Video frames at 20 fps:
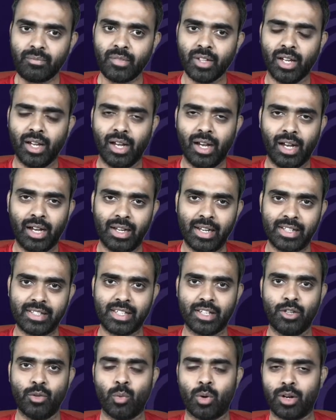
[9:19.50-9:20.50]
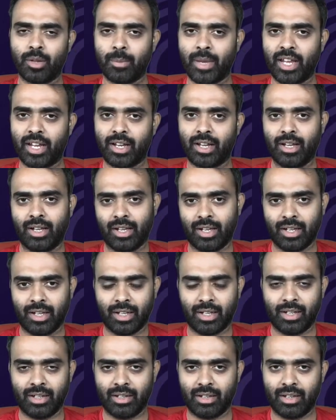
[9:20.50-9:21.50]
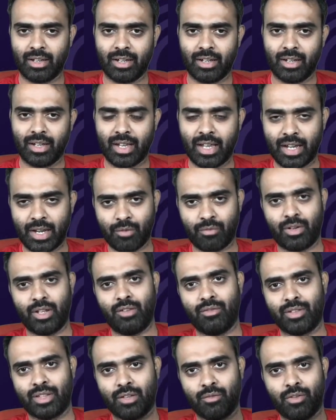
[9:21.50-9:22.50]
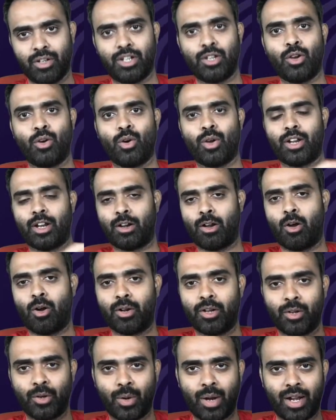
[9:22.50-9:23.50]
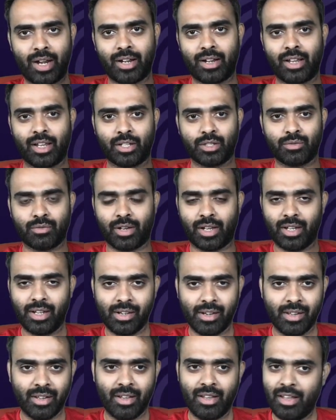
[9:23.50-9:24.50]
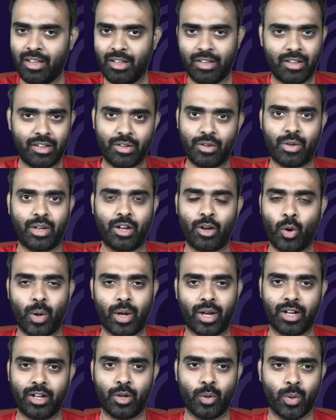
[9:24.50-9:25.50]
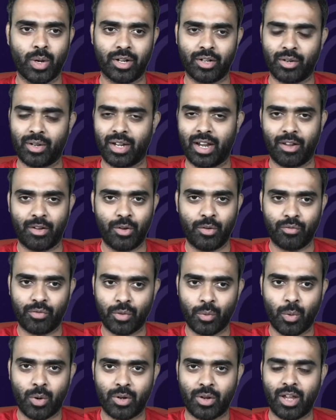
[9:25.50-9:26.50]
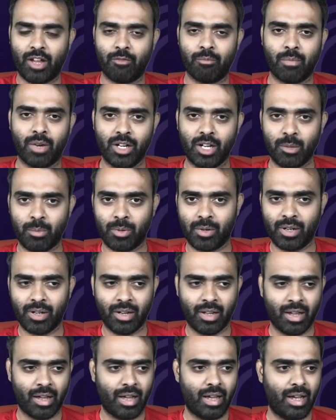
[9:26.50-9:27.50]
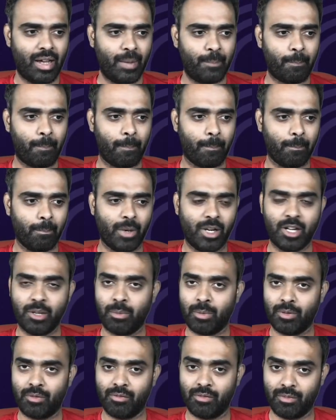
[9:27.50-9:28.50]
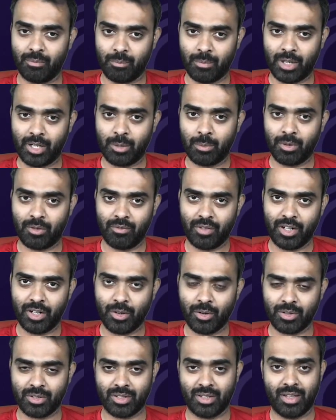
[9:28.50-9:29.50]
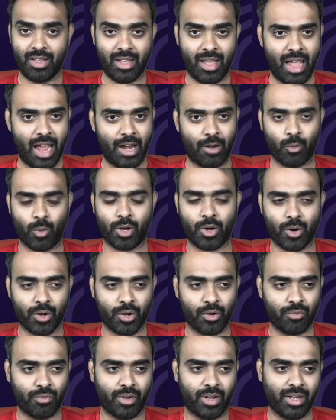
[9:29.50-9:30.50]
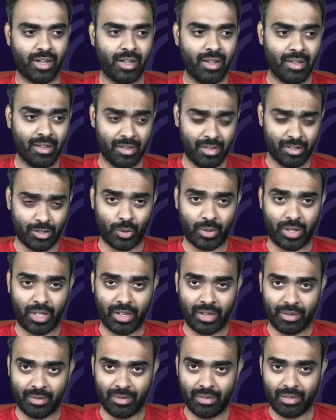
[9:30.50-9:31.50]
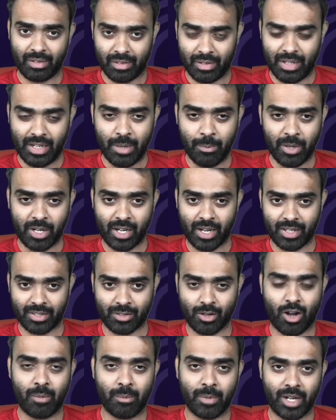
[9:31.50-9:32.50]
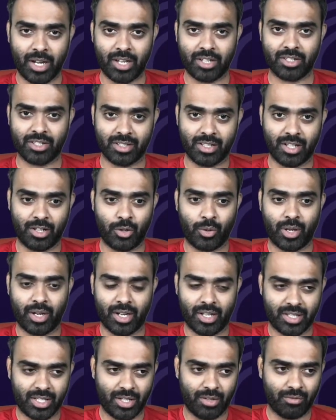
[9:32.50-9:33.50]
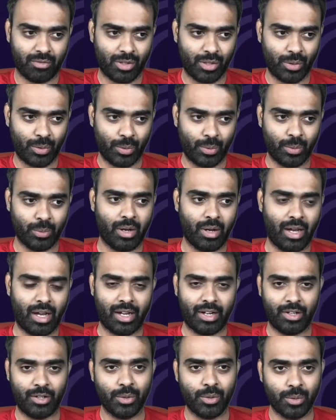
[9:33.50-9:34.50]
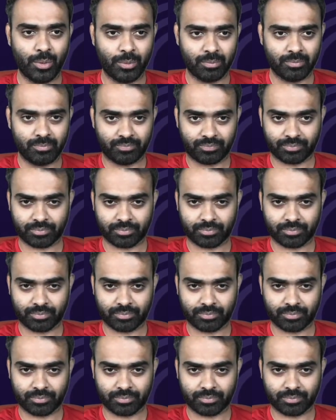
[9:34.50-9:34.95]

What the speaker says: let's say you want to make a NFT with a video and an audio and a text file. You can go ahead and do it. You can, if you want to have multiple videos and one audio file. So the limitless combinations that you can achieve through new